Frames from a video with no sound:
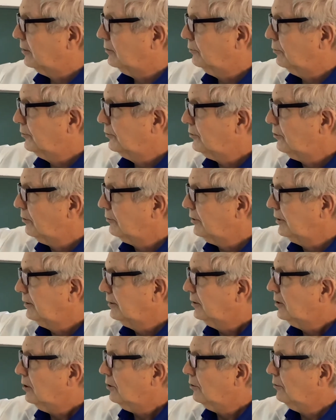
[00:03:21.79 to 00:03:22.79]
We're talking
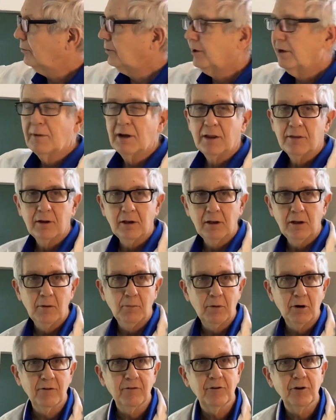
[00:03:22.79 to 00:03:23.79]
only about the
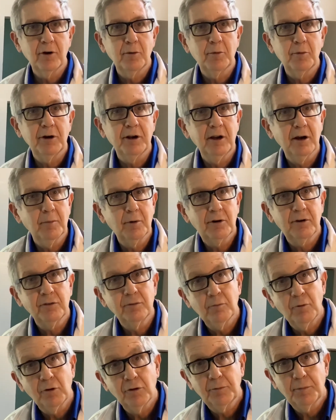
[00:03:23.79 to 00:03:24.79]
lumbar vertebra here because
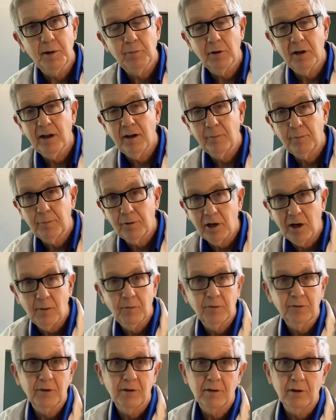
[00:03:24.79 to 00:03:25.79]
most people have
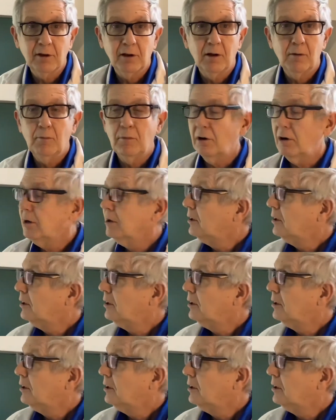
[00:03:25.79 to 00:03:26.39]
problems in the lumbar.